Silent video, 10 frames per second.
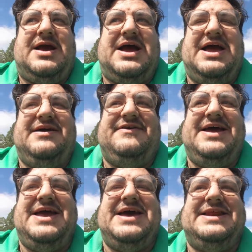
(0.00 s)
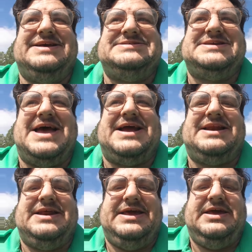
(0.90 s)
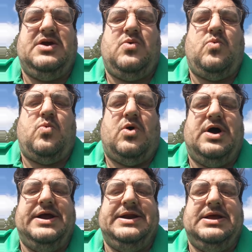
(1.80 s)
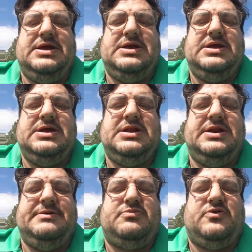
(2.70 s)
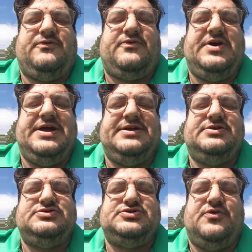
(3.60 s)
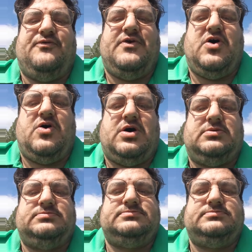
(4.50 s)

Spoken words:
I have had exactly one liberal friend so far.